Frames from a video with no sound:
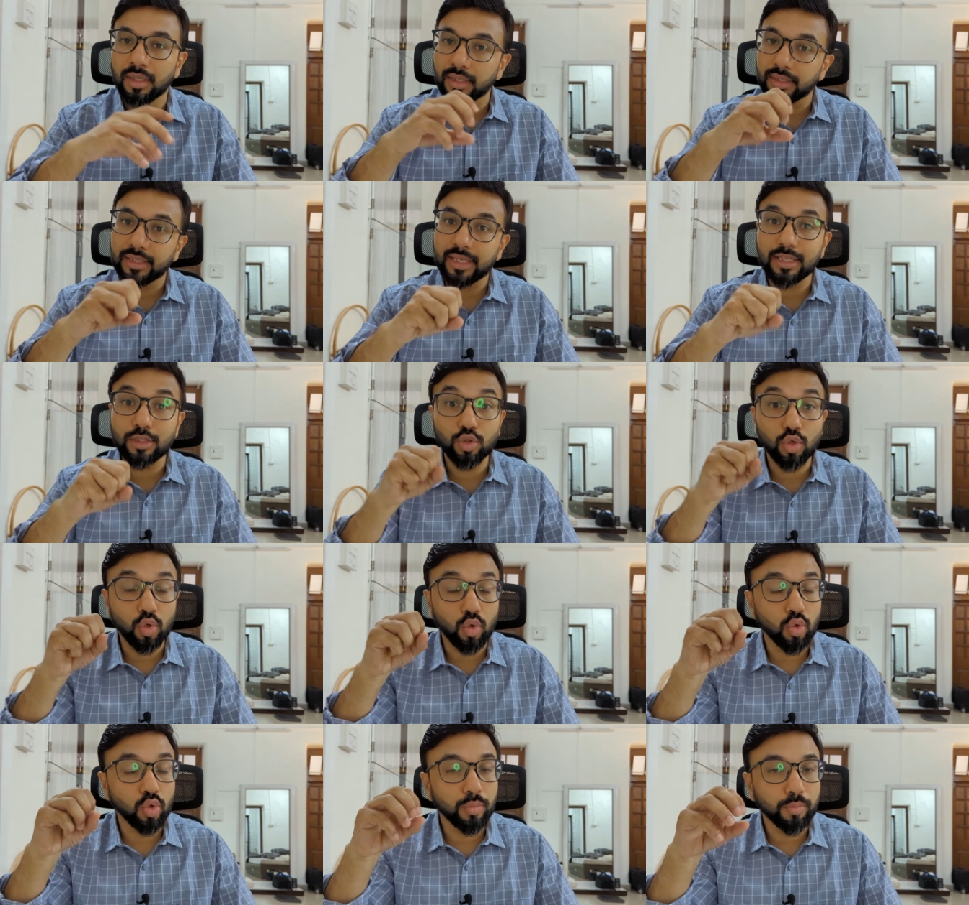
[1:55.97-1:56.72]
Yes,
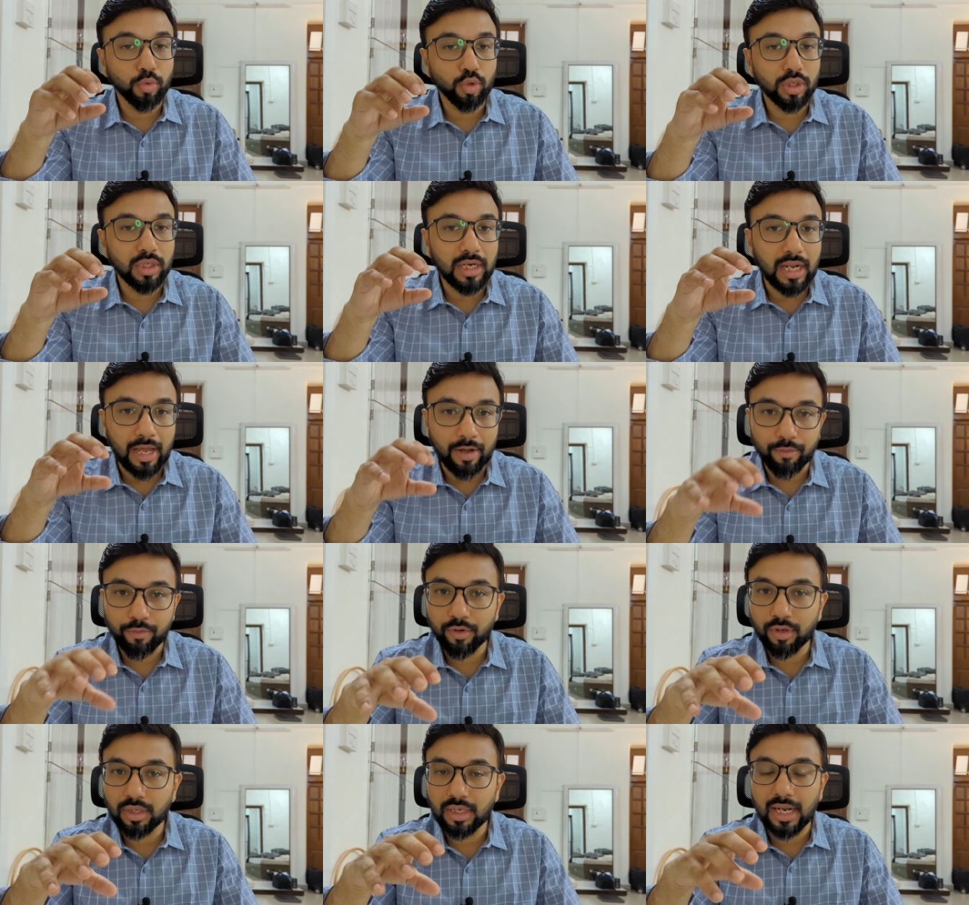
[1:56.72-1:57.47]
you're going to put in
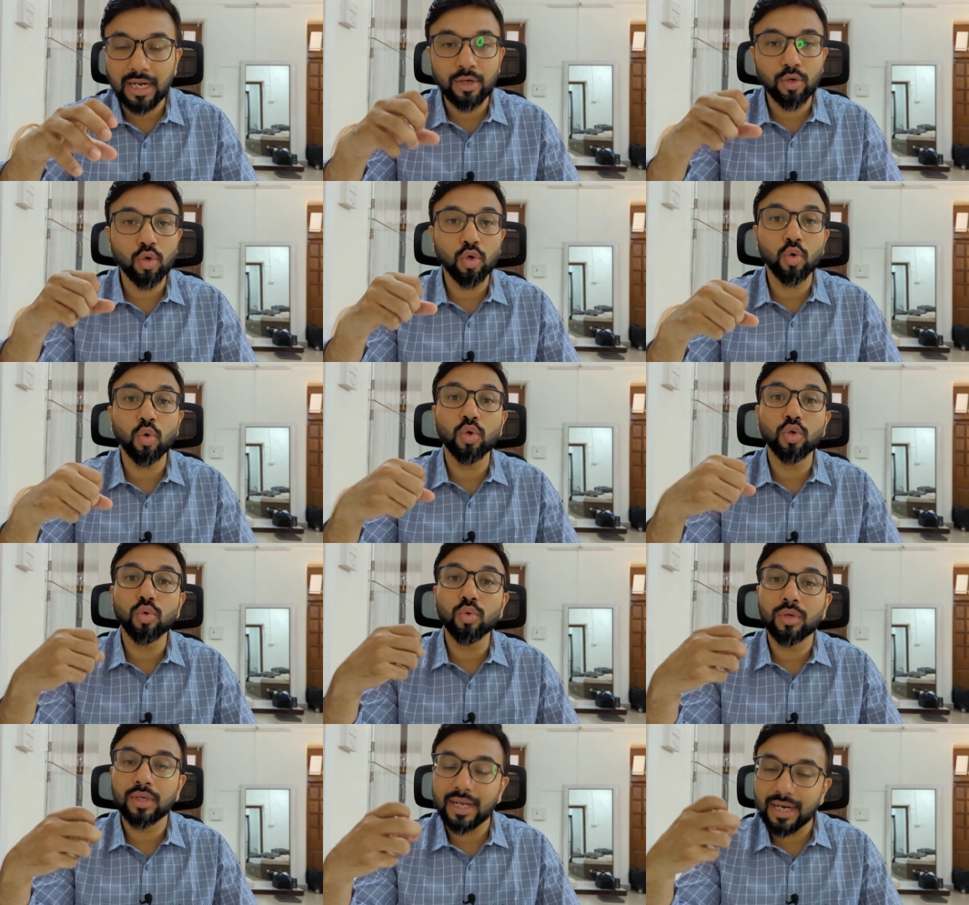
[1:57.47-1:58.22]
effort and you're going
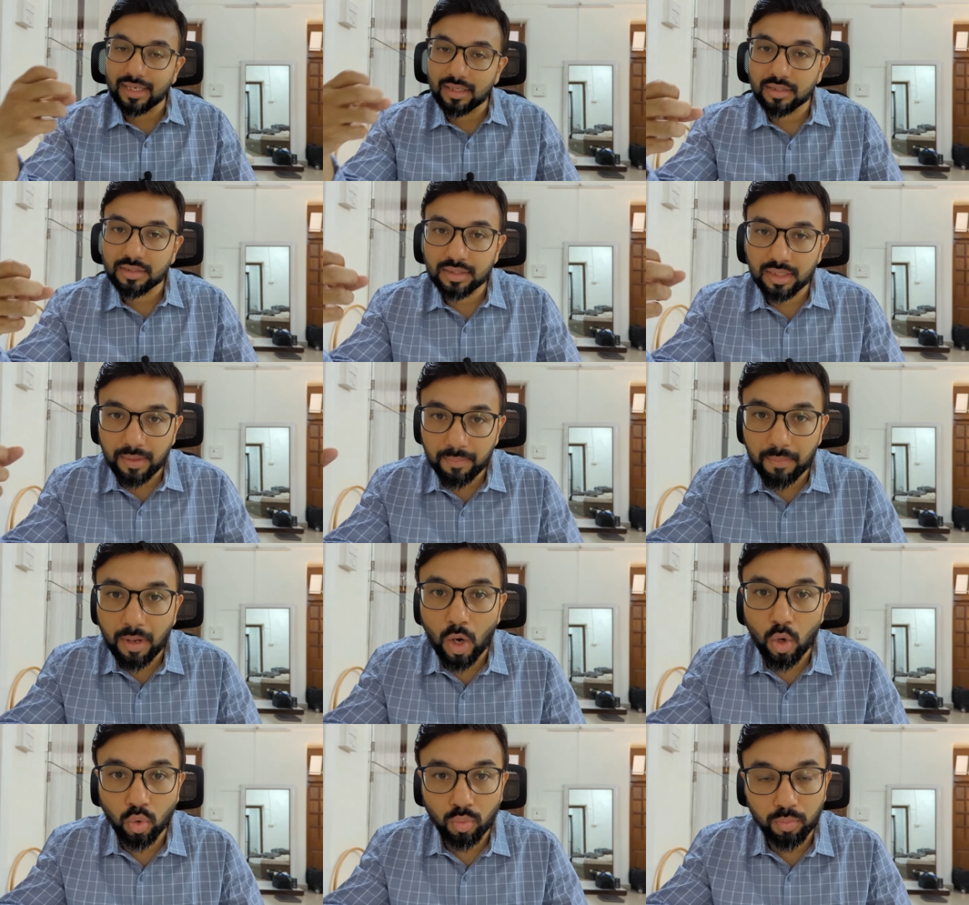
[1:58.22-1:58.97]
to get some
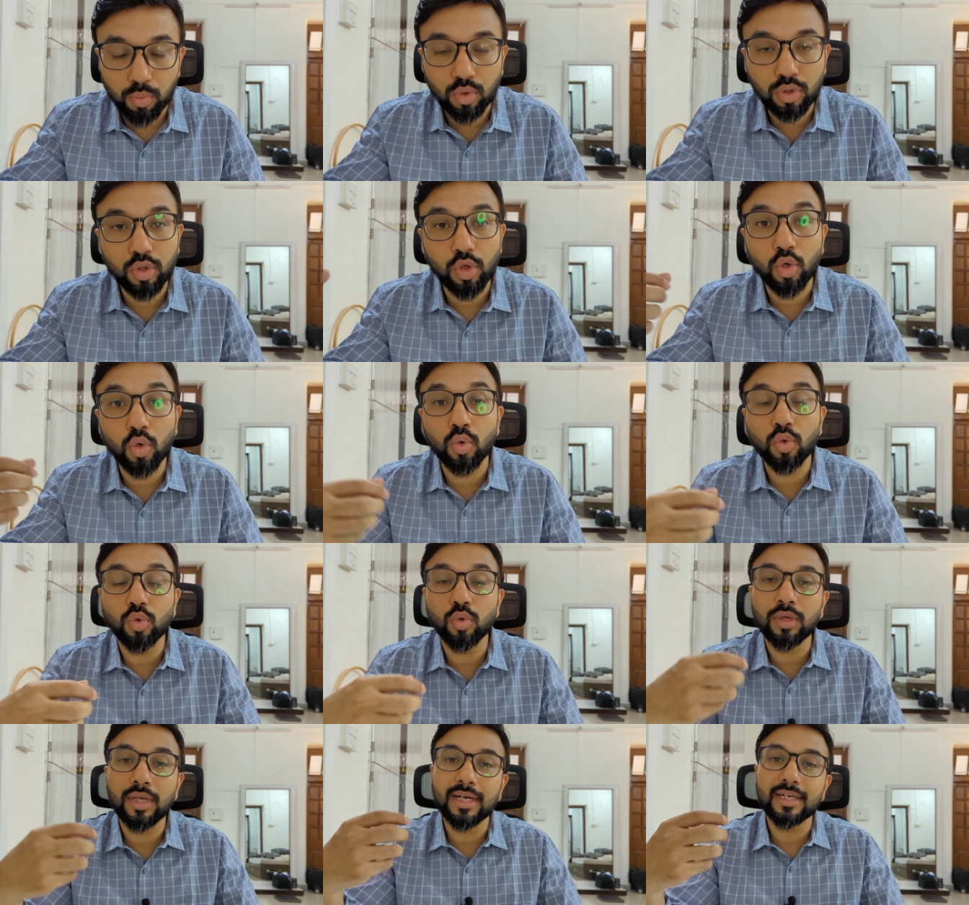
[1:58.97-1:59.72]
output, you're
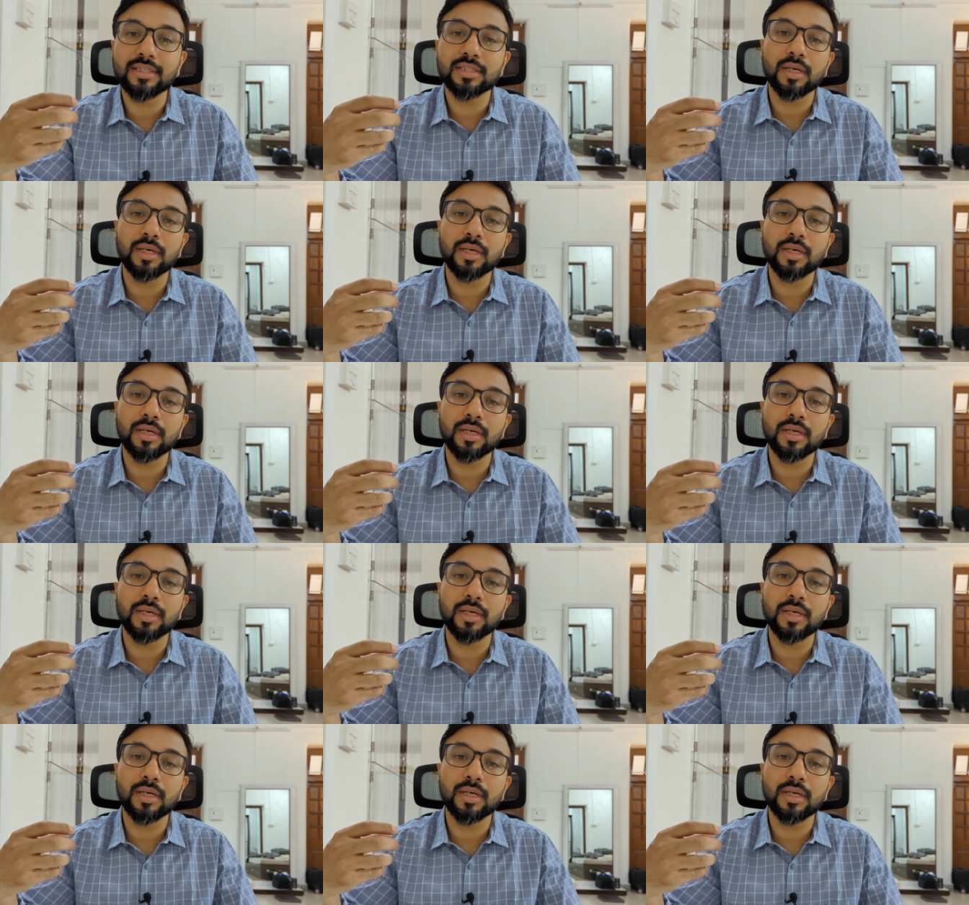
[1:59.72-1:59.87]
going to get